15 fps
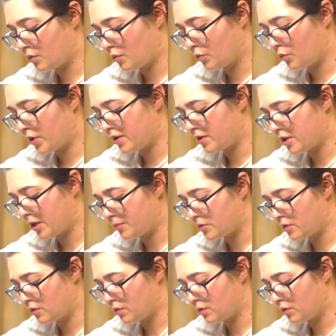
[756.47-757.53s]
With
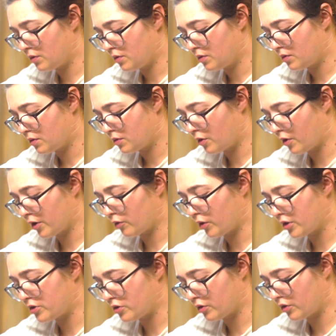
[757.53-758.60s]
Neptune going
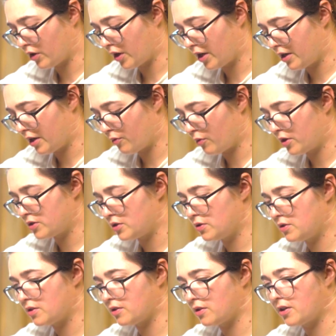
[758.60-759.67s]
retrograde, I want you
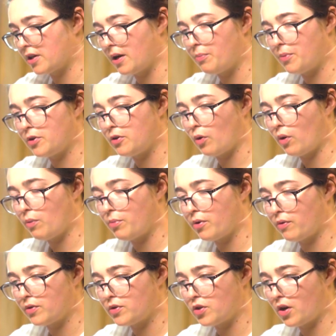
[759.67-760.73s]
to look up in your
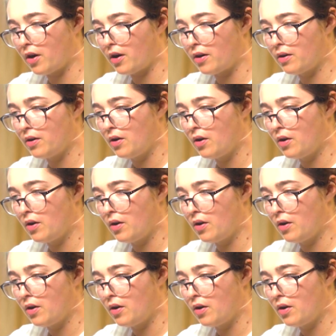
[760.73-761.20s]
birth chart,